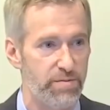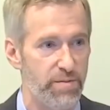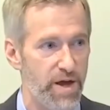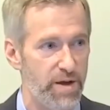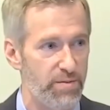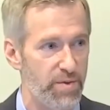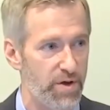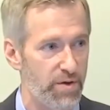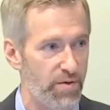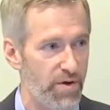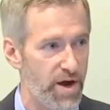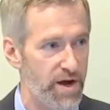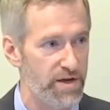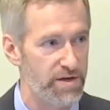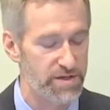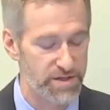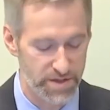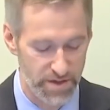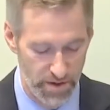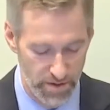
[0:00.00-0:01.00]
on the issue
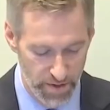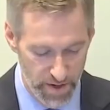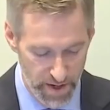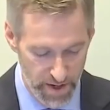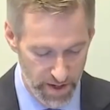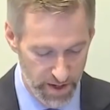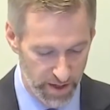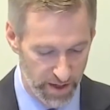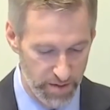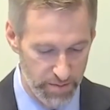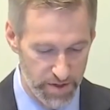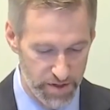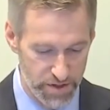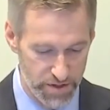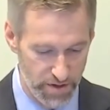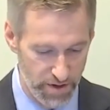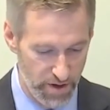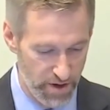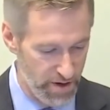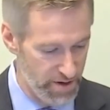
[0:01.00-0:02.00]
of specifically
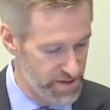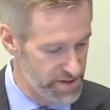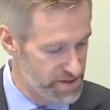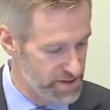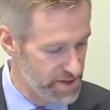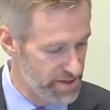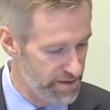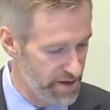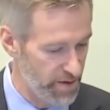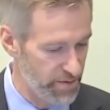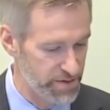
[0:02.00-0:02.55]
calling out white